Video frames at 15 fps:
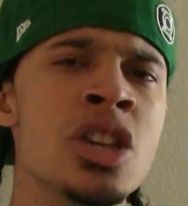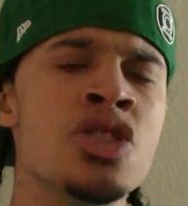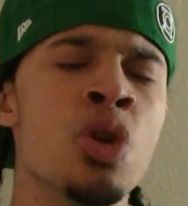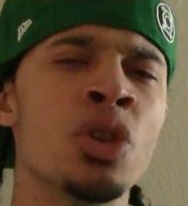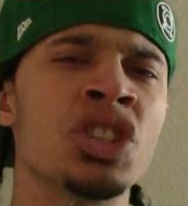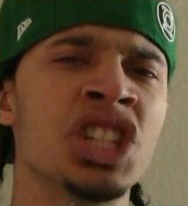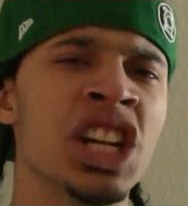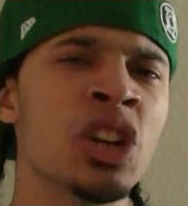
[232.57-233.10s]

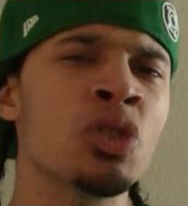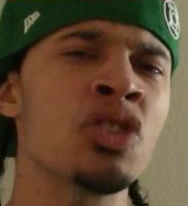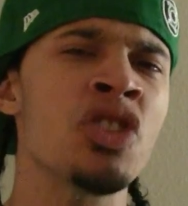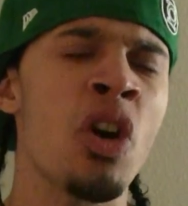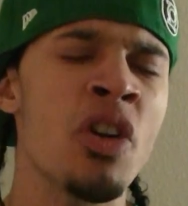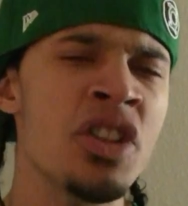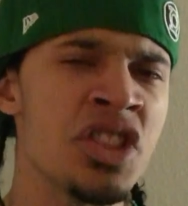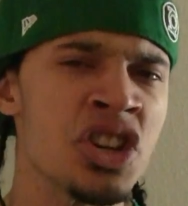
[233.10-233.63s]
Your children
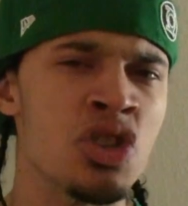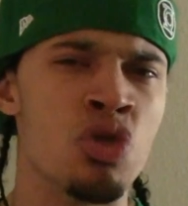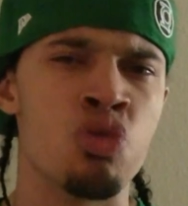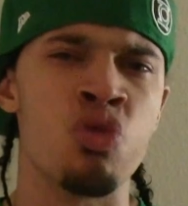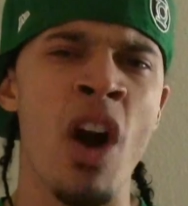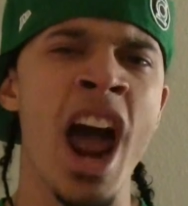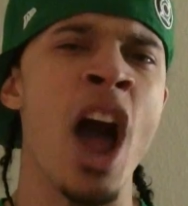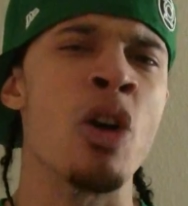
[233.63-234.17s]
are in the
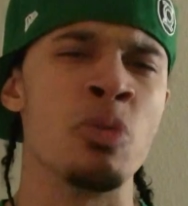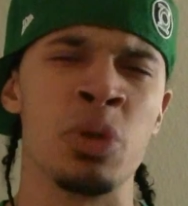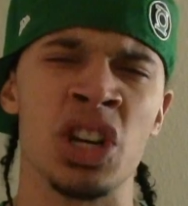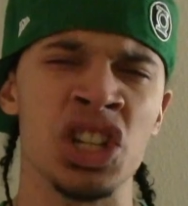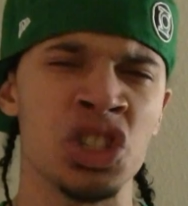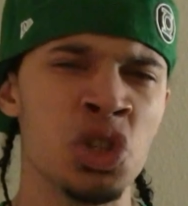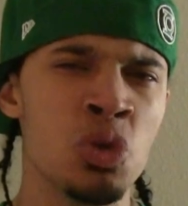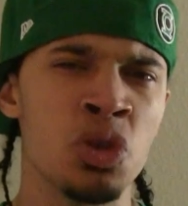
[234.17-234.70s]
ground
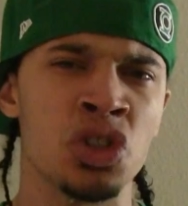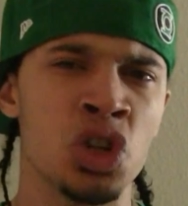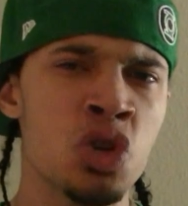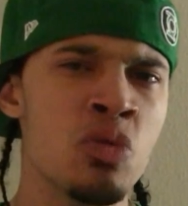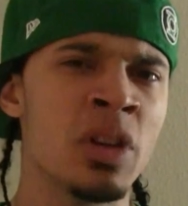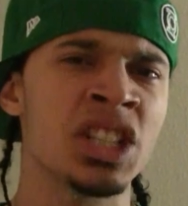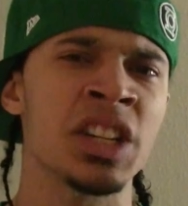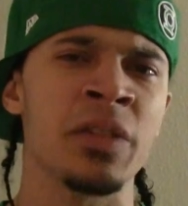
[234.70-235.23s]
because you were
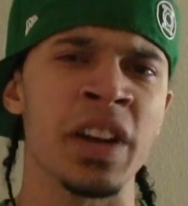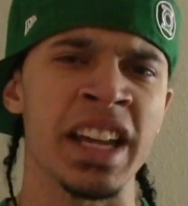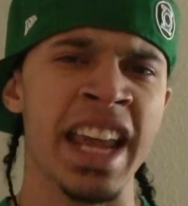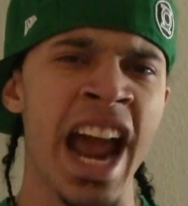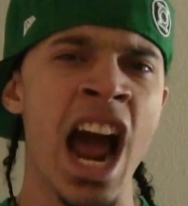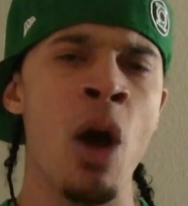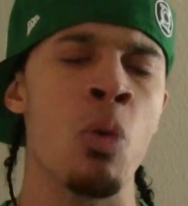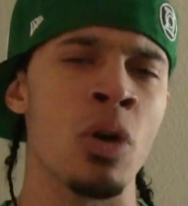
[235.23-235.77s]
too much of a
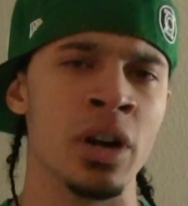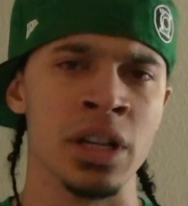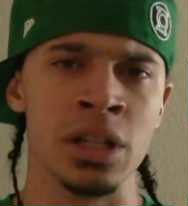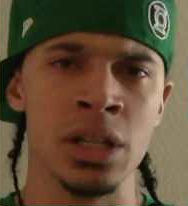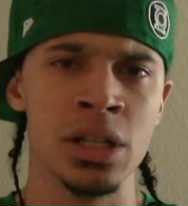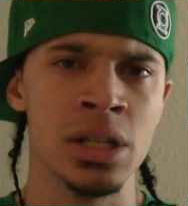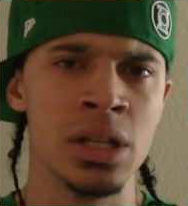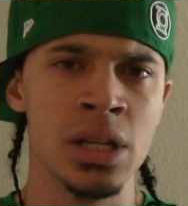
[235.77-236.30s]
coward
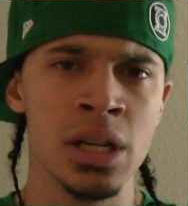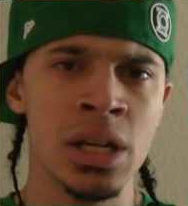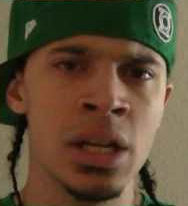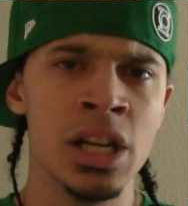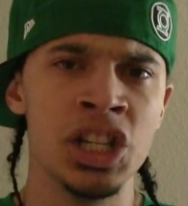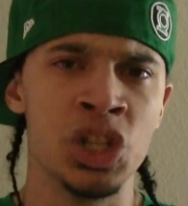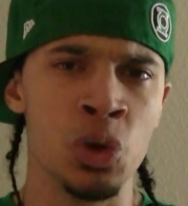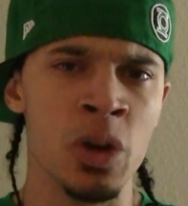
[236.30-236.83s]

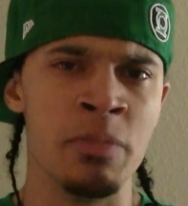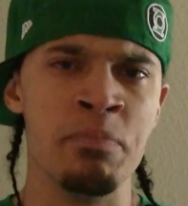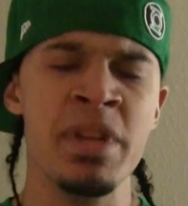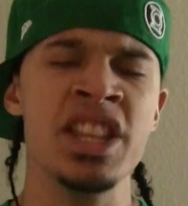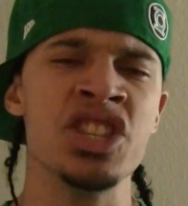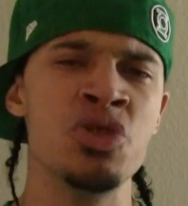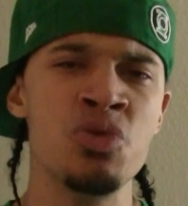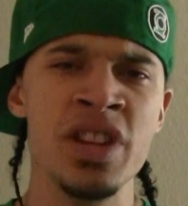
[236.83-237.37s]
to
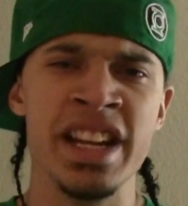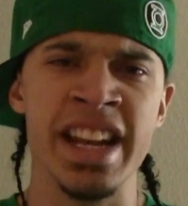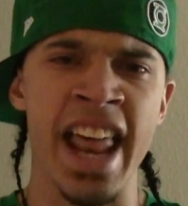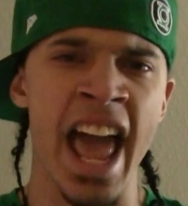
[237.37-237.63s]
admit you needed